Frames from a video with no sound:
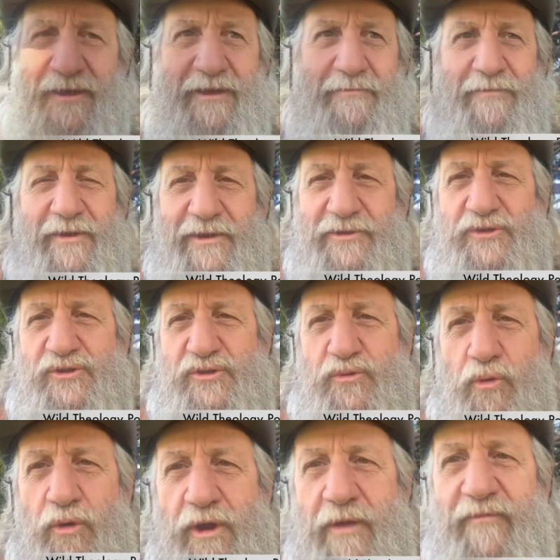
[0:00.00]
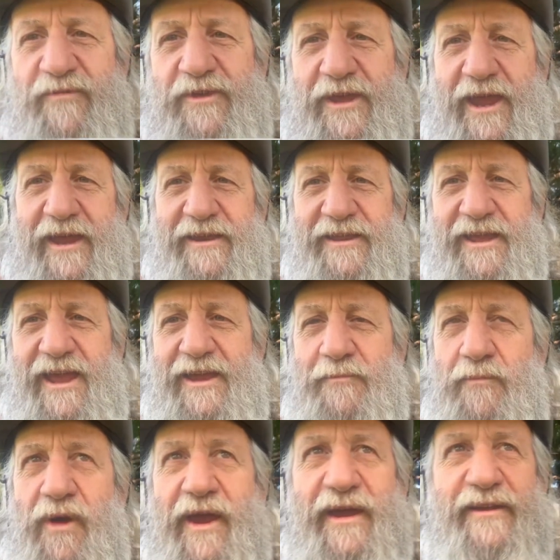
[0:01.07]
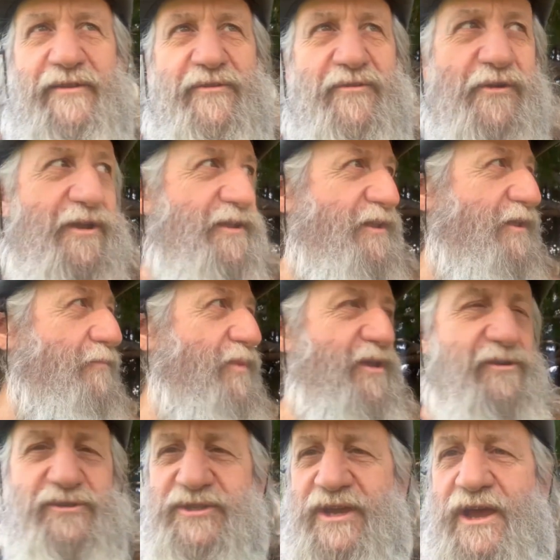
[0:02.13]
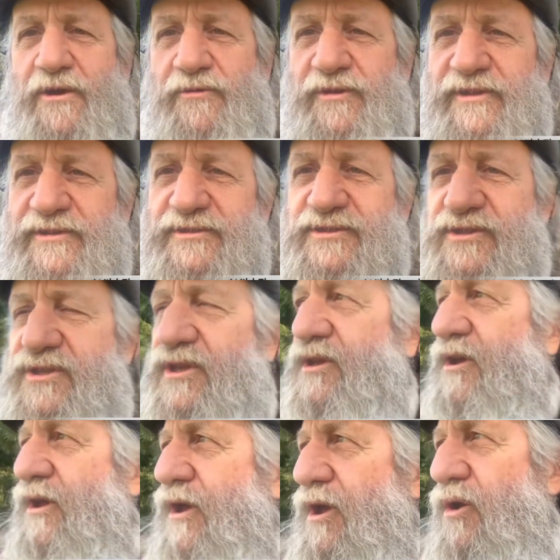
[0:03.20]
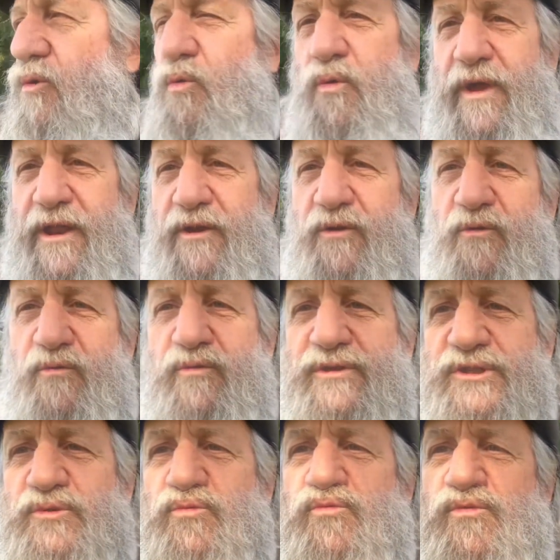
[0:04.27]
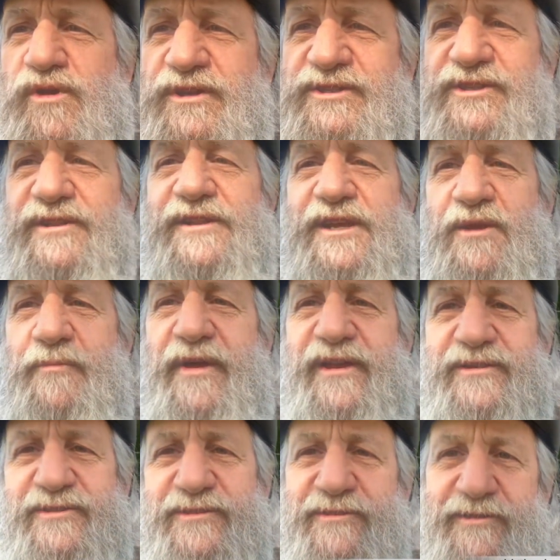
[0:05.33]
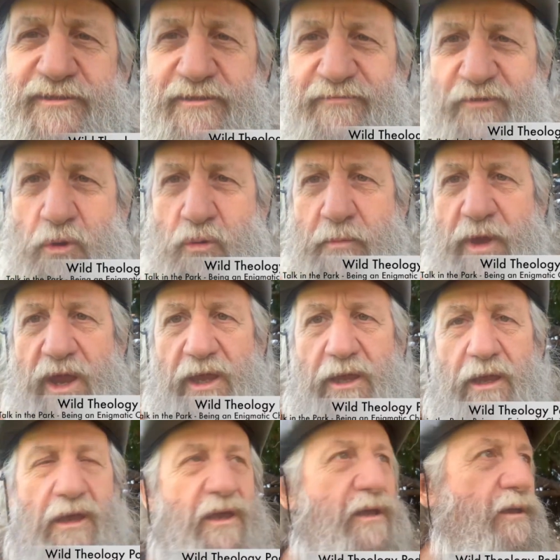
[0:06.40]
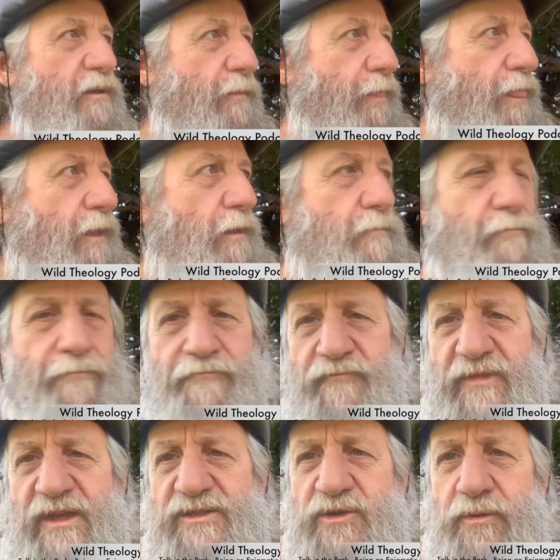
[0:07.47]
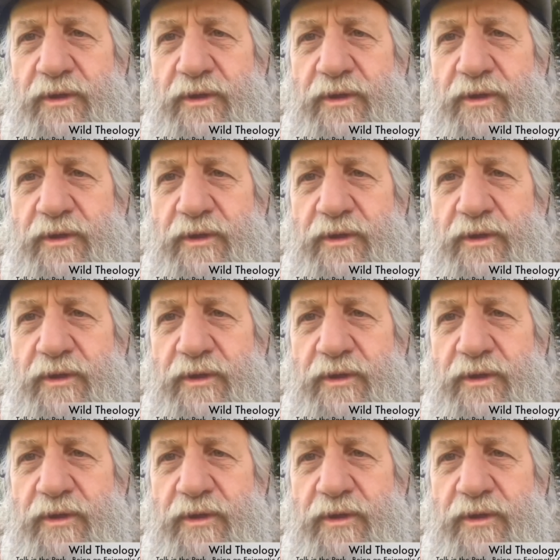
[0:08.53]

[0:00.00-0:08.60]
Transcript: my Shure MV88 mic to try and get better sound, because the wind was rustling past the little phone mic. And, as